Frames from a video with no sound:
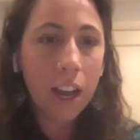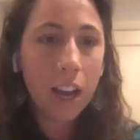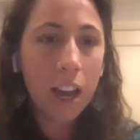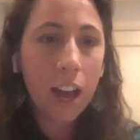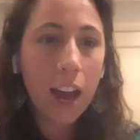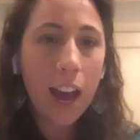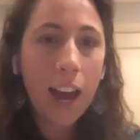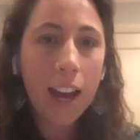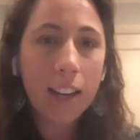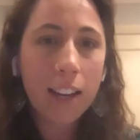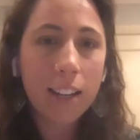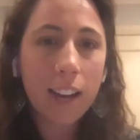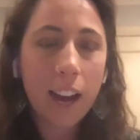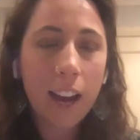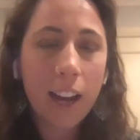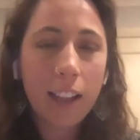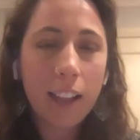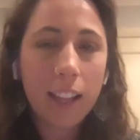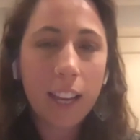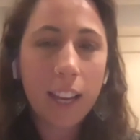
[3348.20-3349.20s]
And
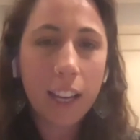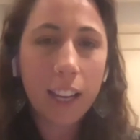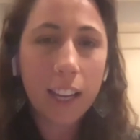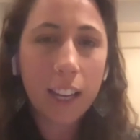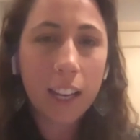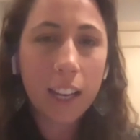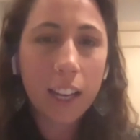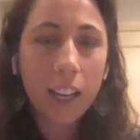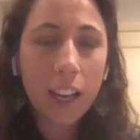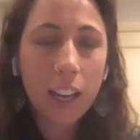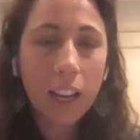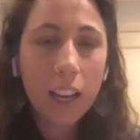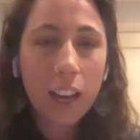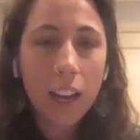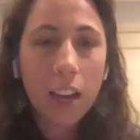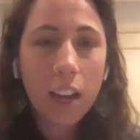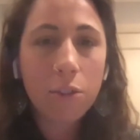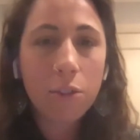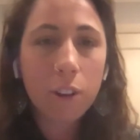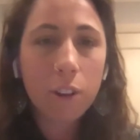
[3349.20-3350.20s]
I think
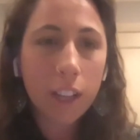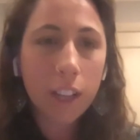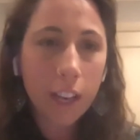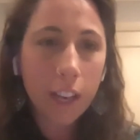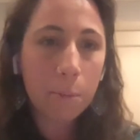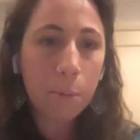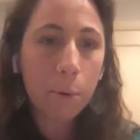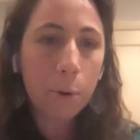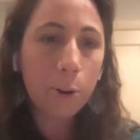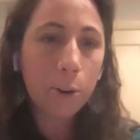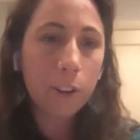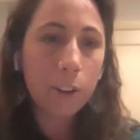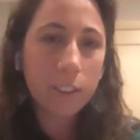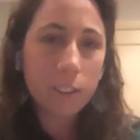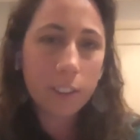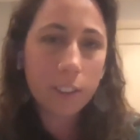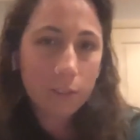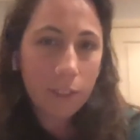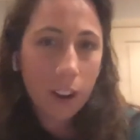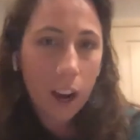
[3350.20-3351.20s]
it's really important
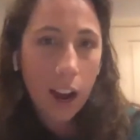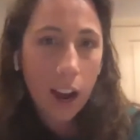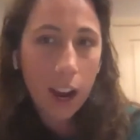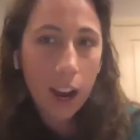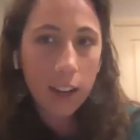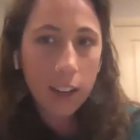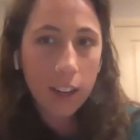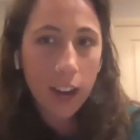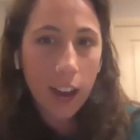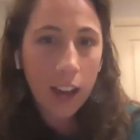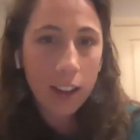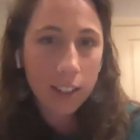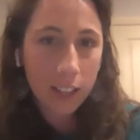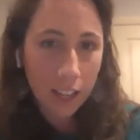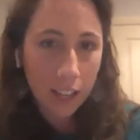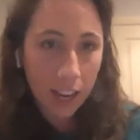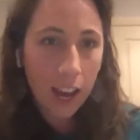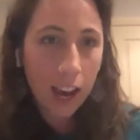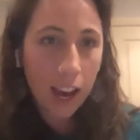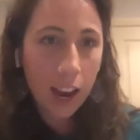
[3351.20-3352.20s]
to find, as a
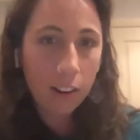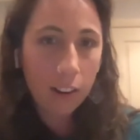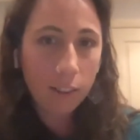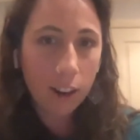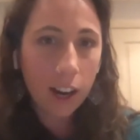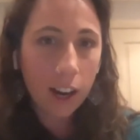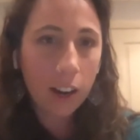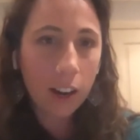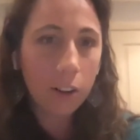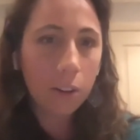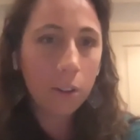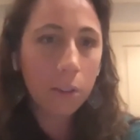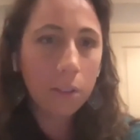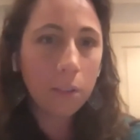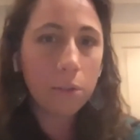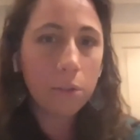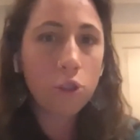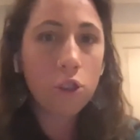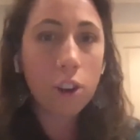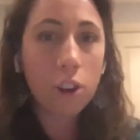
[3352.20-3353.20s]
carer,
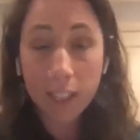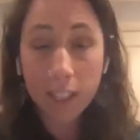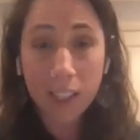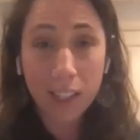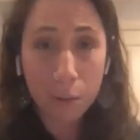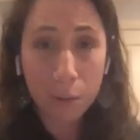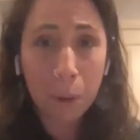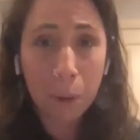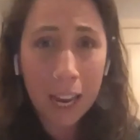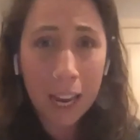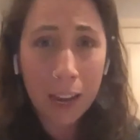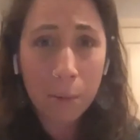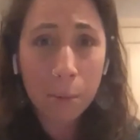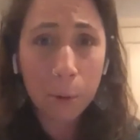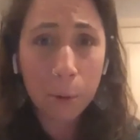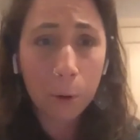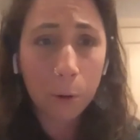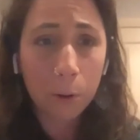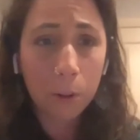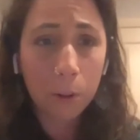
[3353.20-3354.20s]
trusted
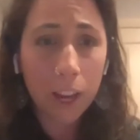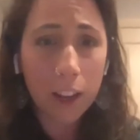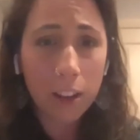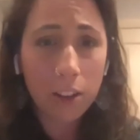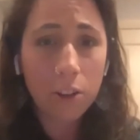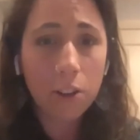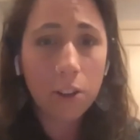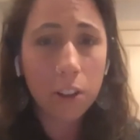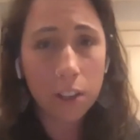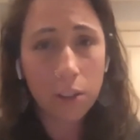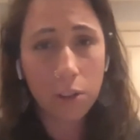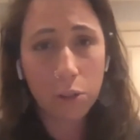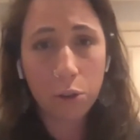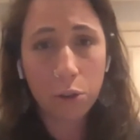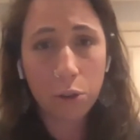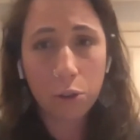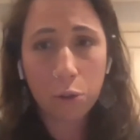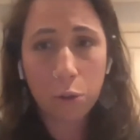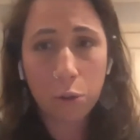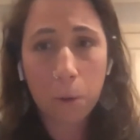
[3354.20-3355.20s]
people that you can
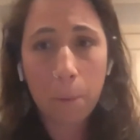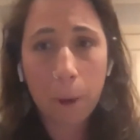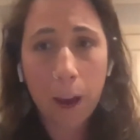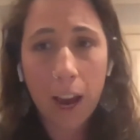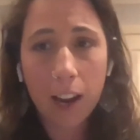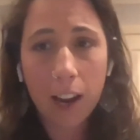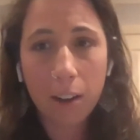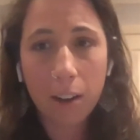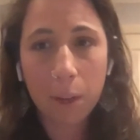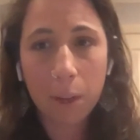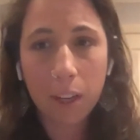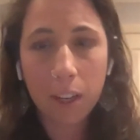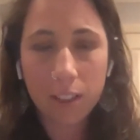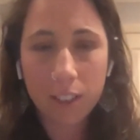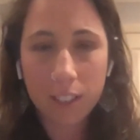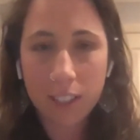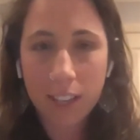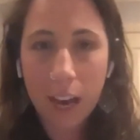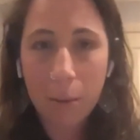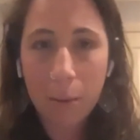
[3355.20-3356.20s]
talk to about it because
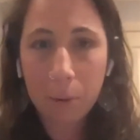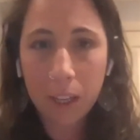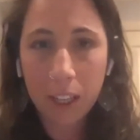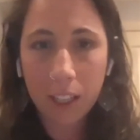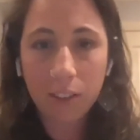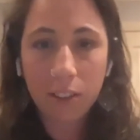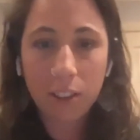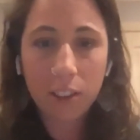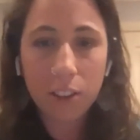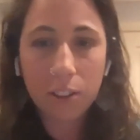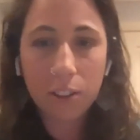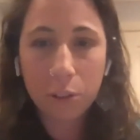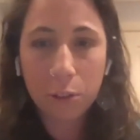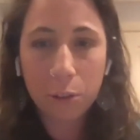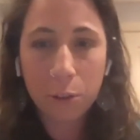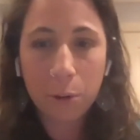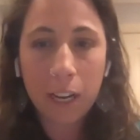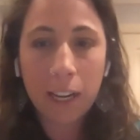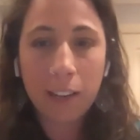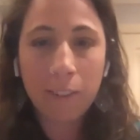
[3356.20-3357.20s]
it's happening to you
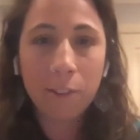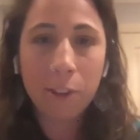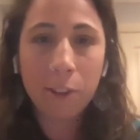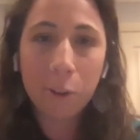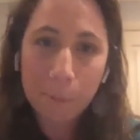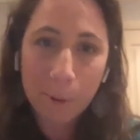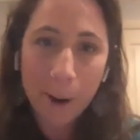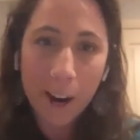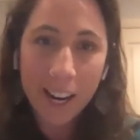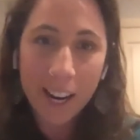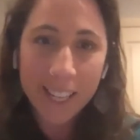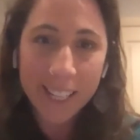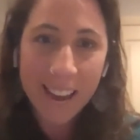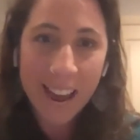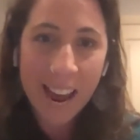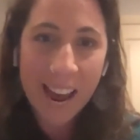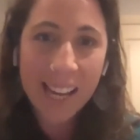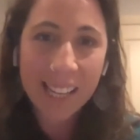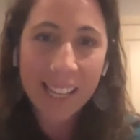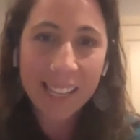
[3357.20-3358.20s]
too. And if you break
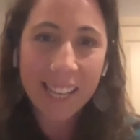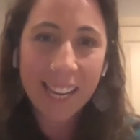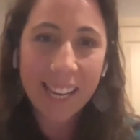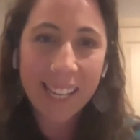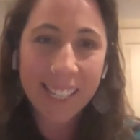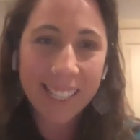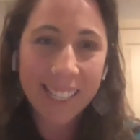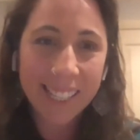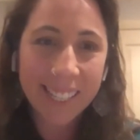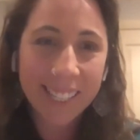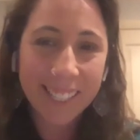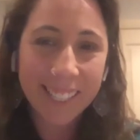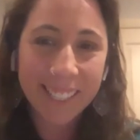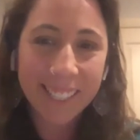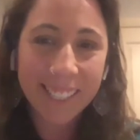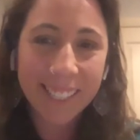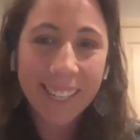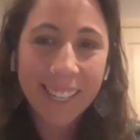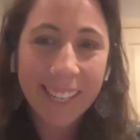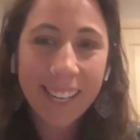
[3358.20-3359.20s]
down, then, you know,
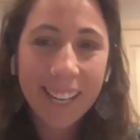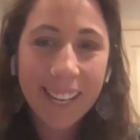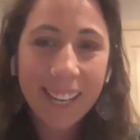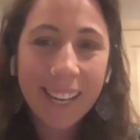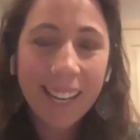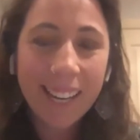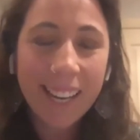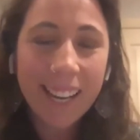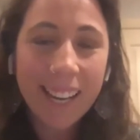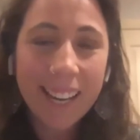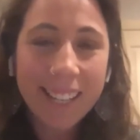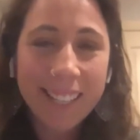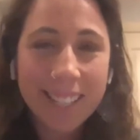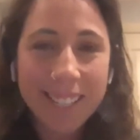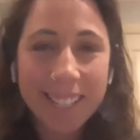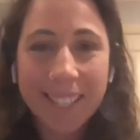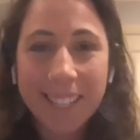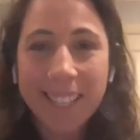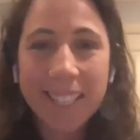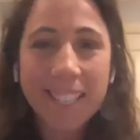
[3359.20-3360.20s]
it's
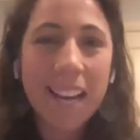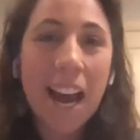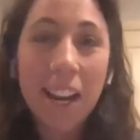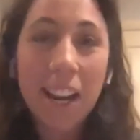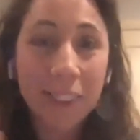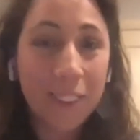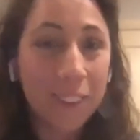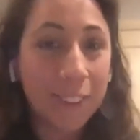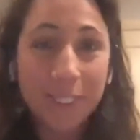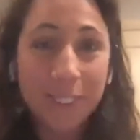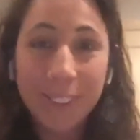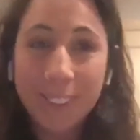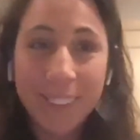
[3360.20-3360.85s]
just a cycle.